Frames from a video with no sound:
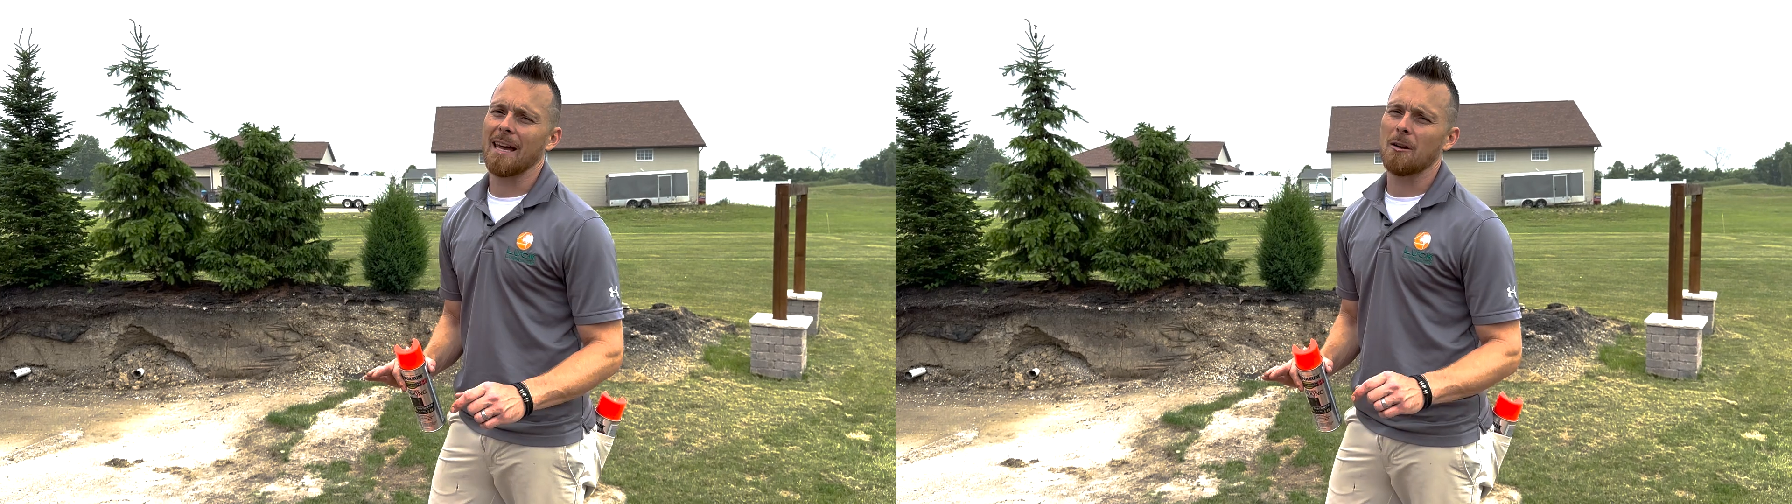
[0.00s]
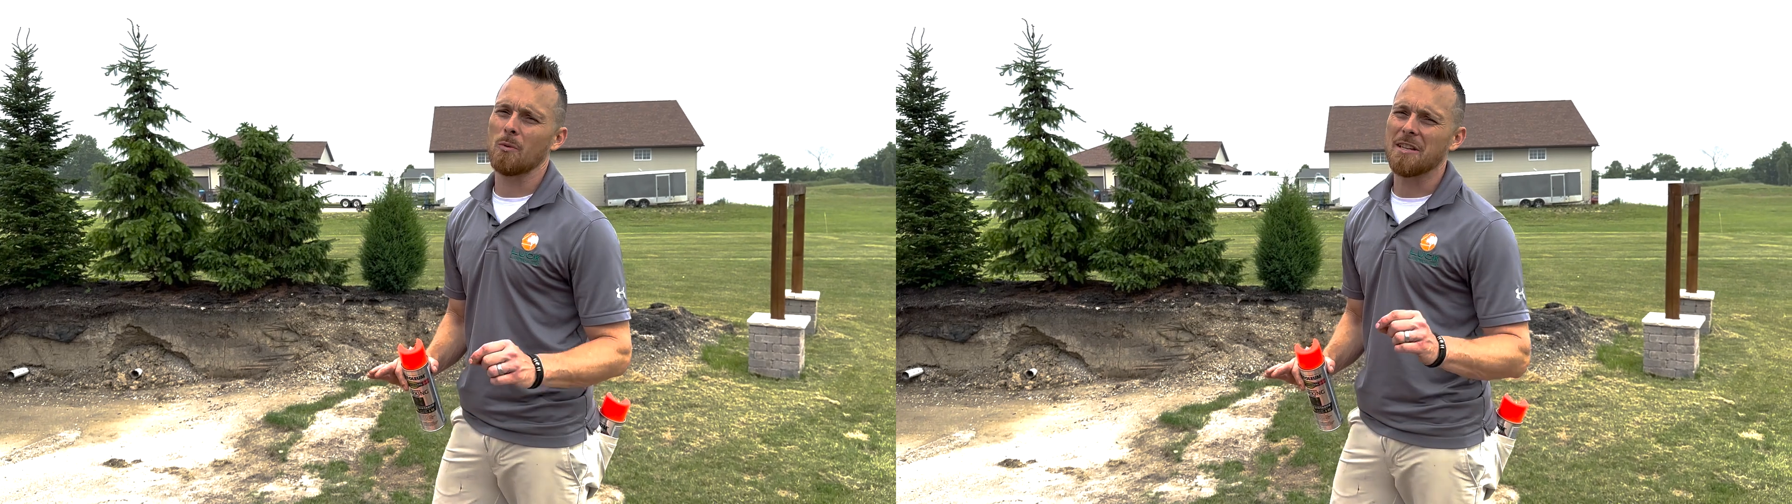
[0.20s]

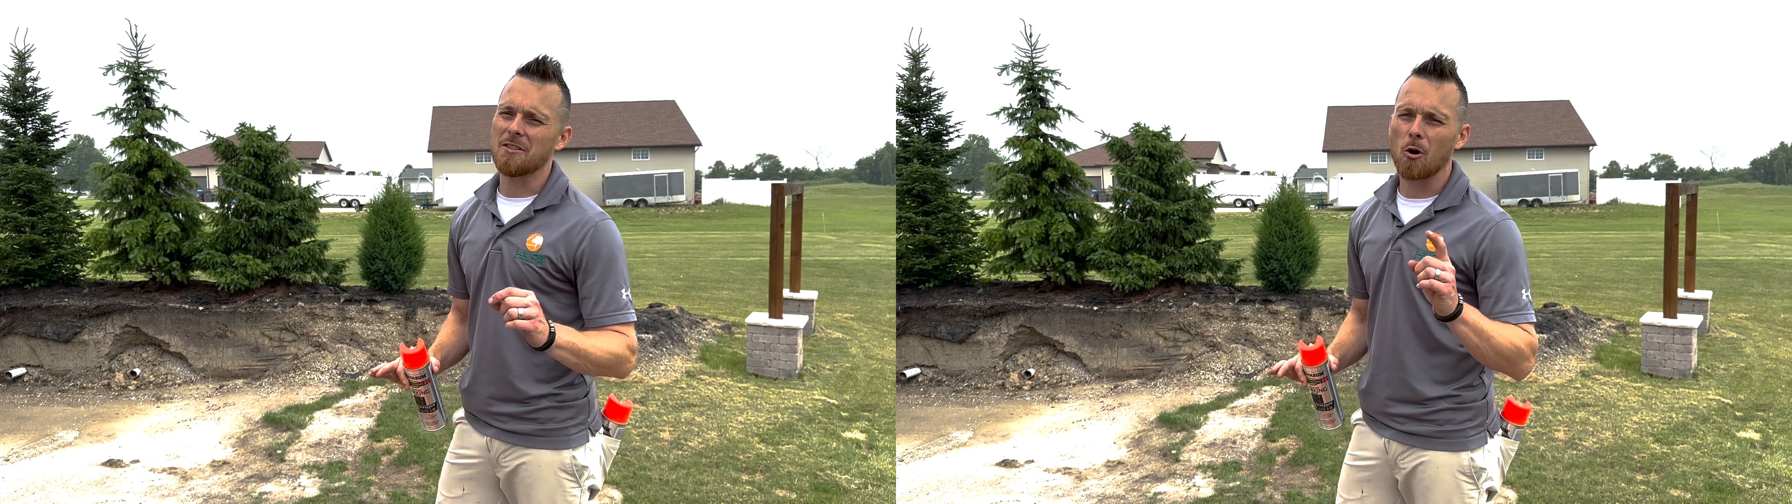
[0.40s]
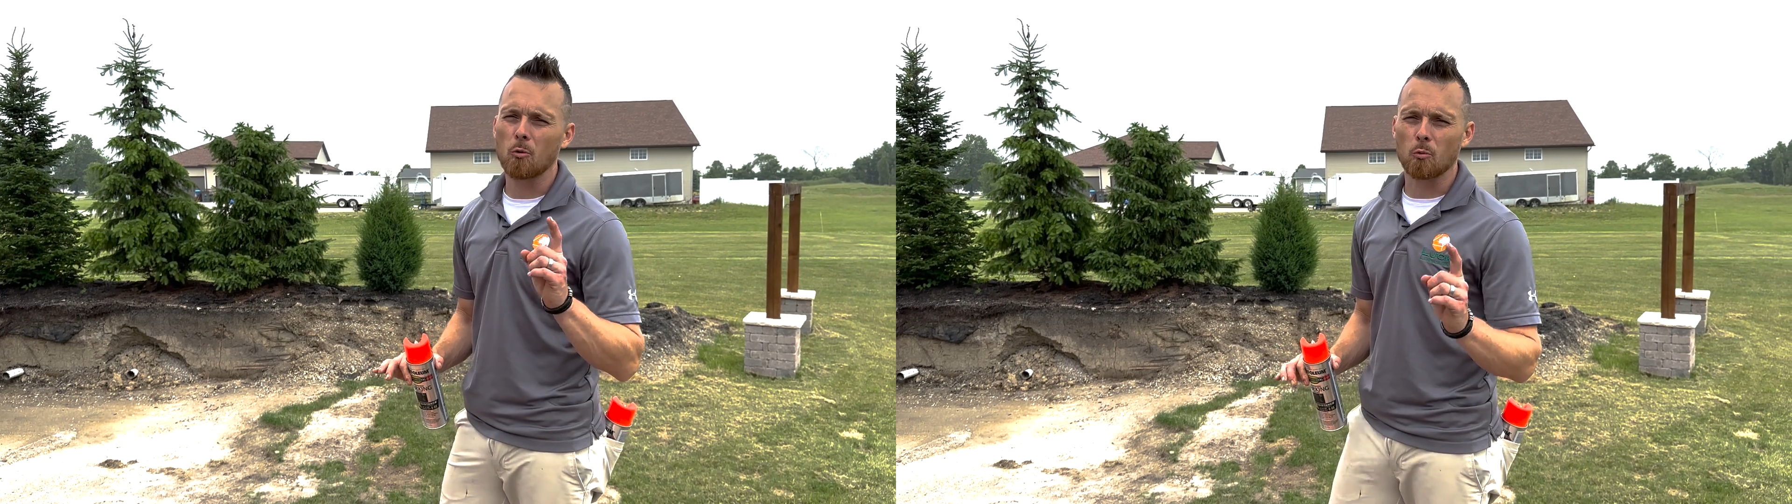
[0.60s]
and we
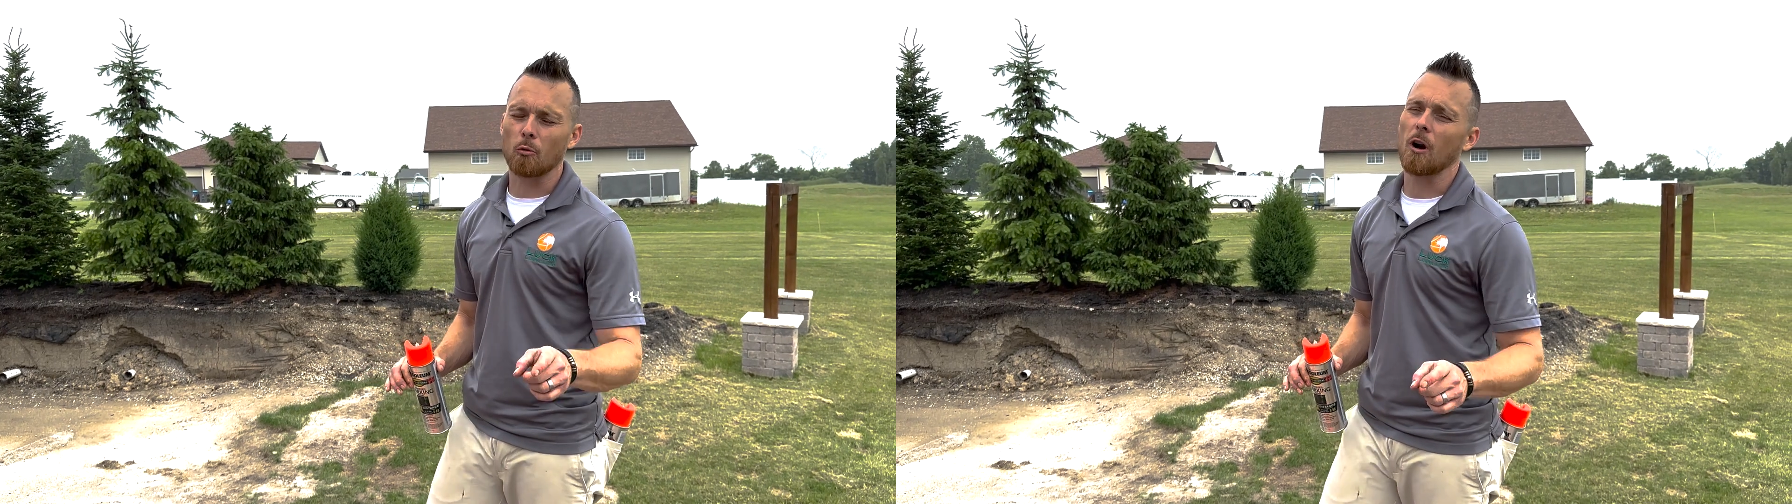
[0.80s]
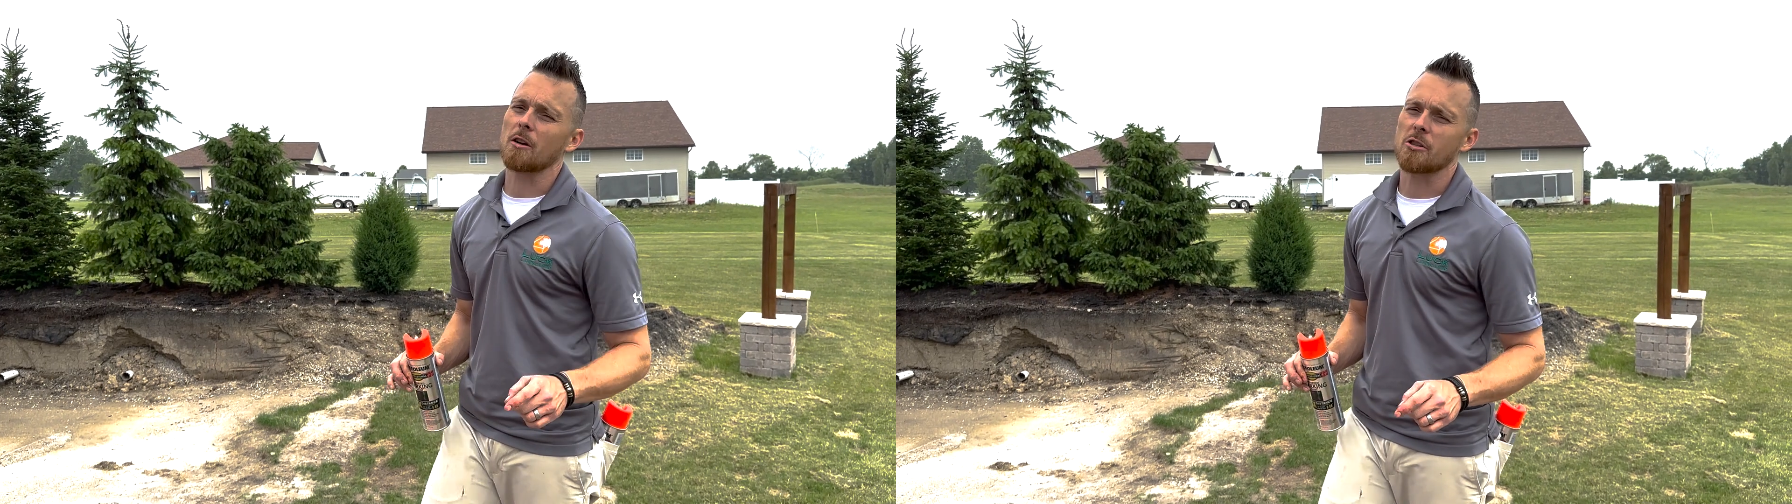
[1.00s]
don't
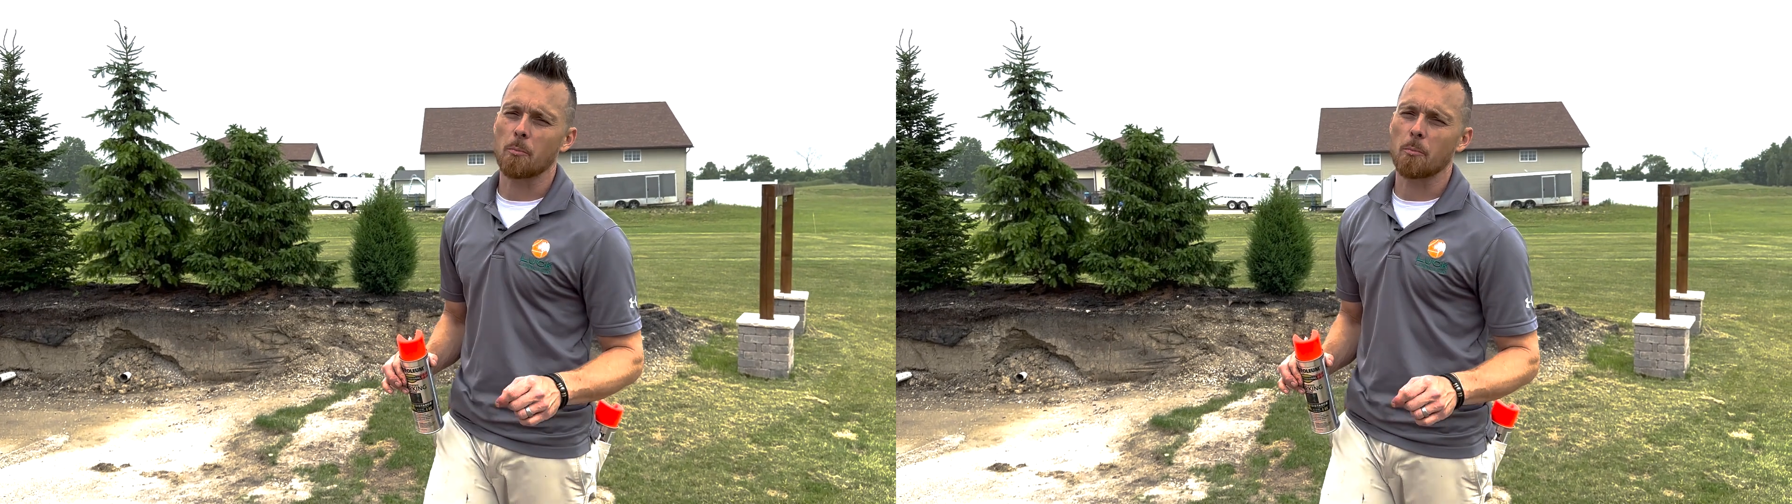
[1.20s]
rush.